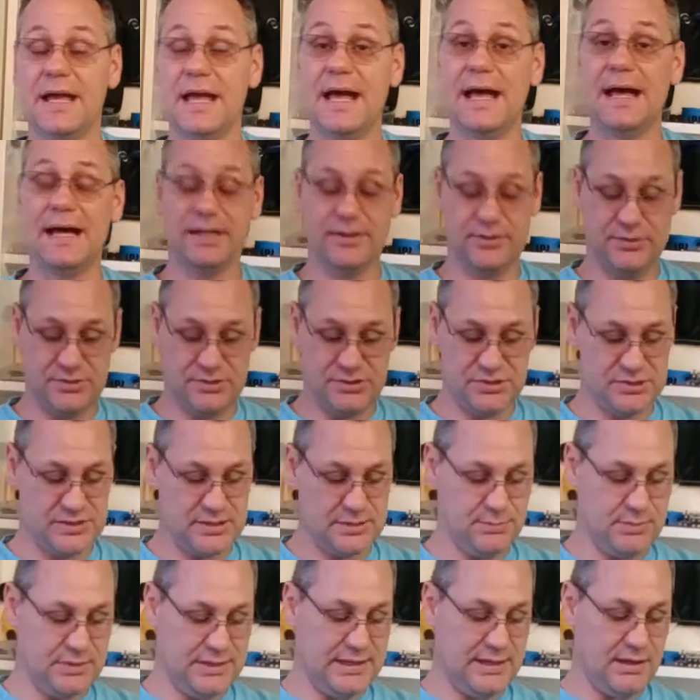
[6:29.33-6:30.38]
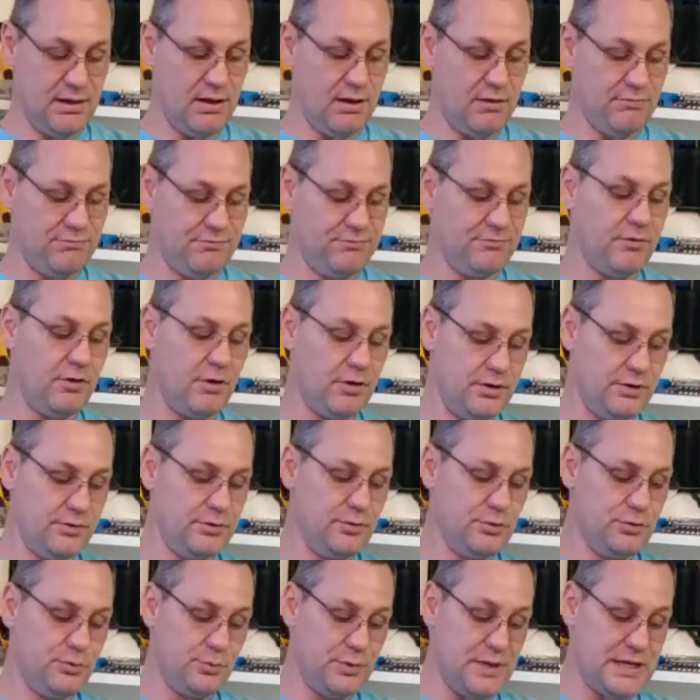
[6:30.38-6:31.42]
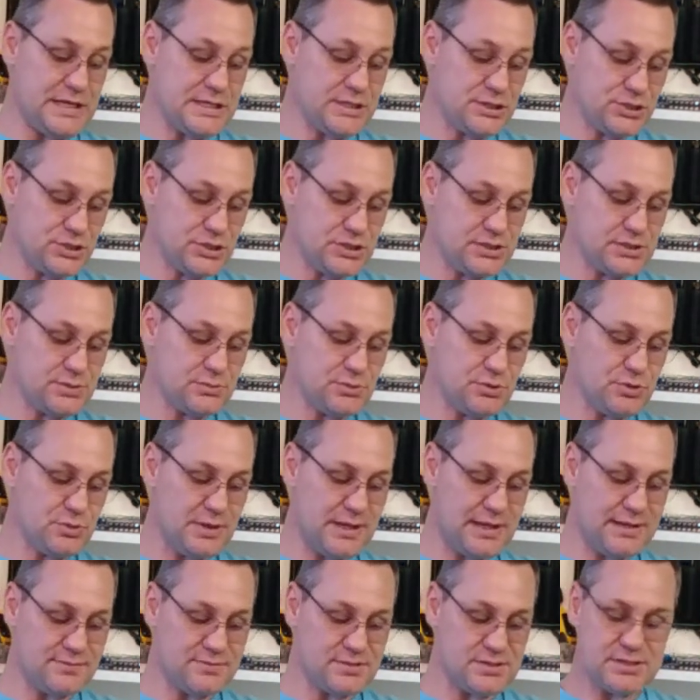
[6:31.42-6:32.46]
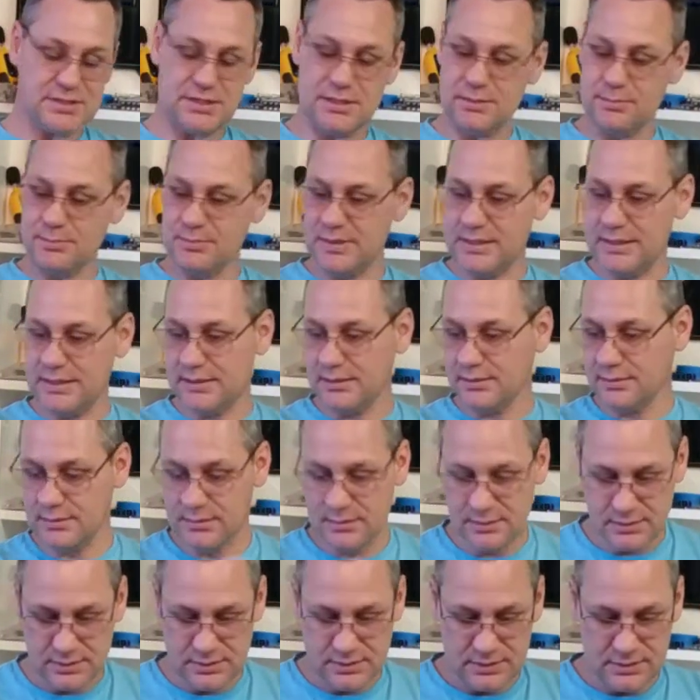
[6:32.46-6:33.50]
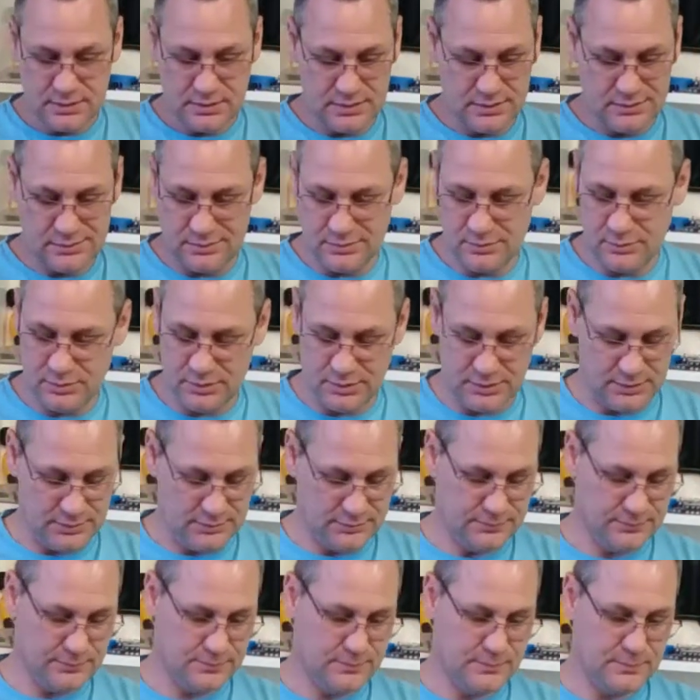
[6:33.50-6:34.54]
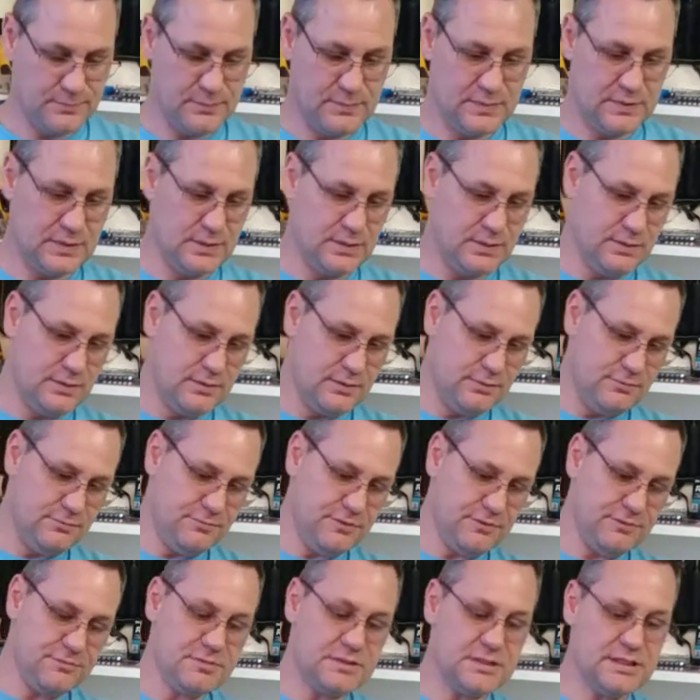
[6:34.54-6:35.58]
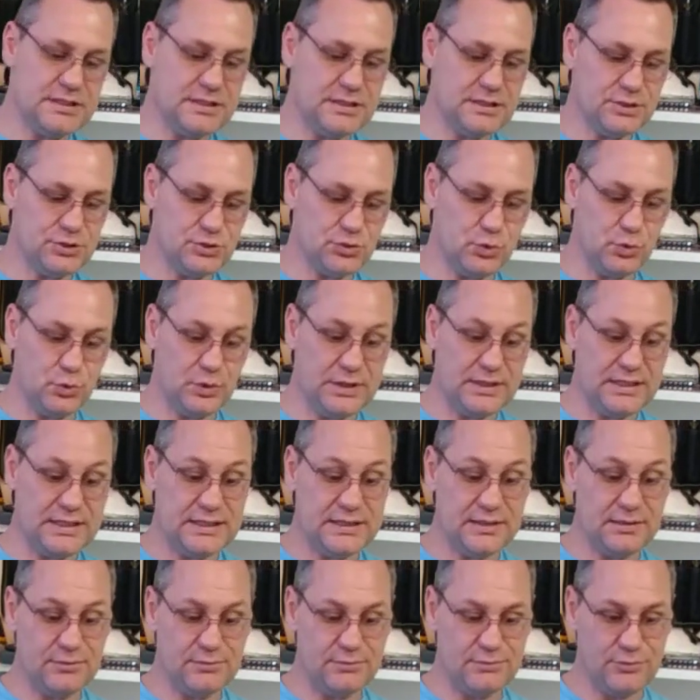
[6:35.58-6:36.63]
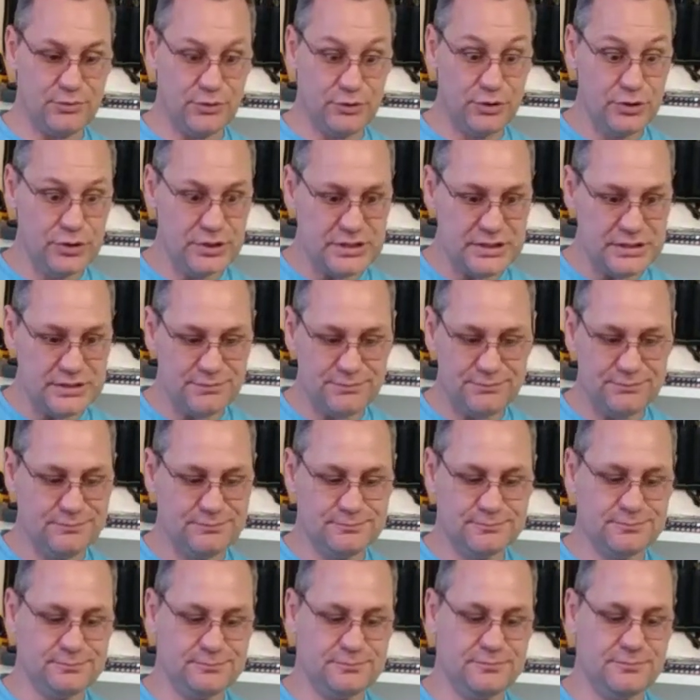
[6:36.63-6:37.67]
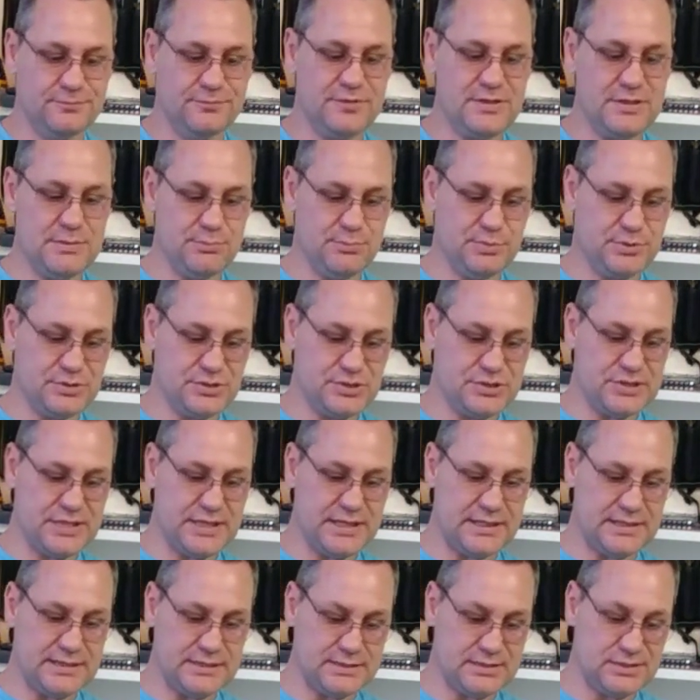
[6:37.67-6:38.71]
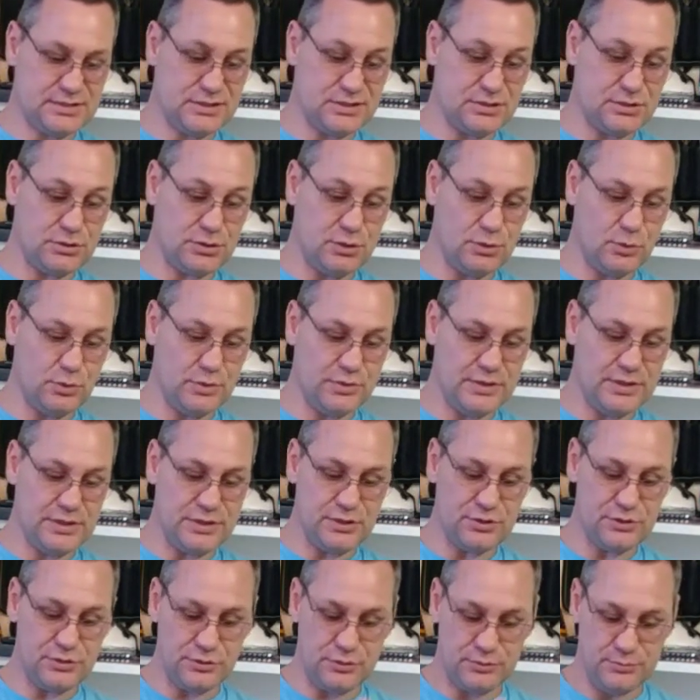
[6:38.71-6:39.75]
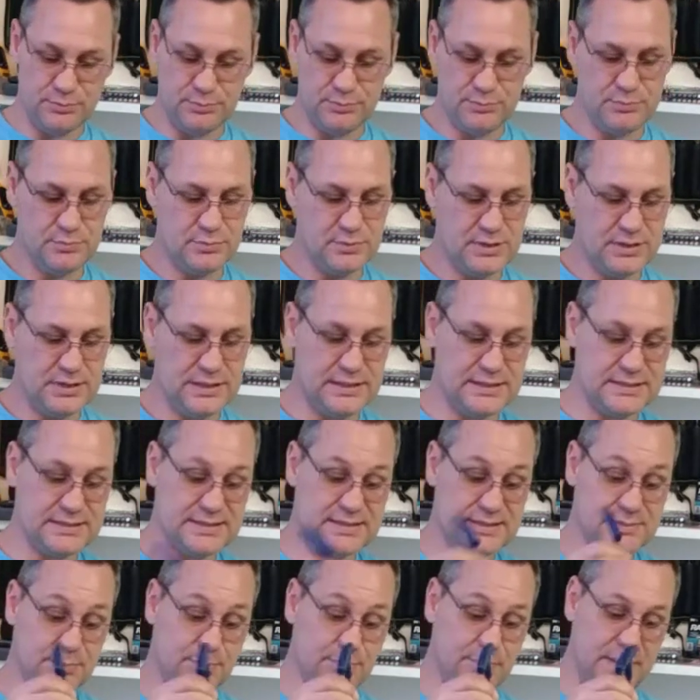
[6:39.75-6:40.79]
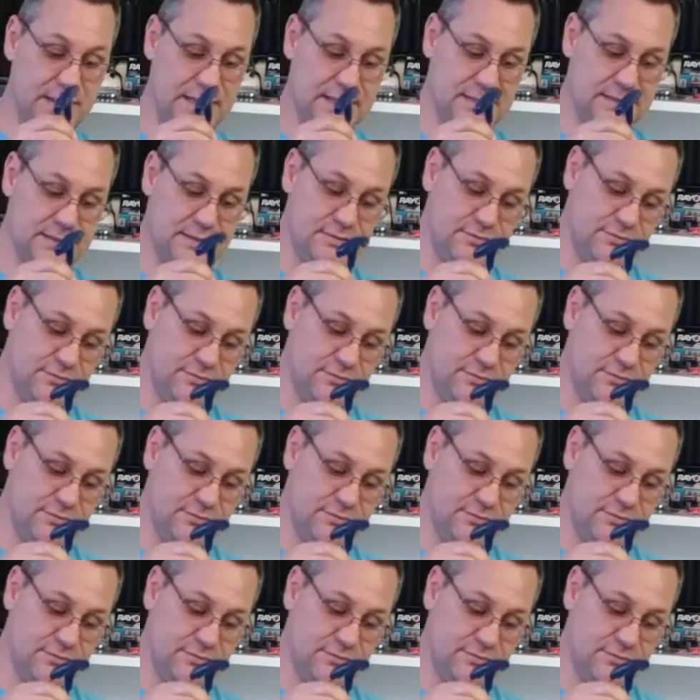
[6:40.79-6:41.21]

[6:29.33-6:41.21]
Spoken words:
accuracy, but at farther ranges, when you have some that, you know, are 15, 20, 30 feet per second slower than your expected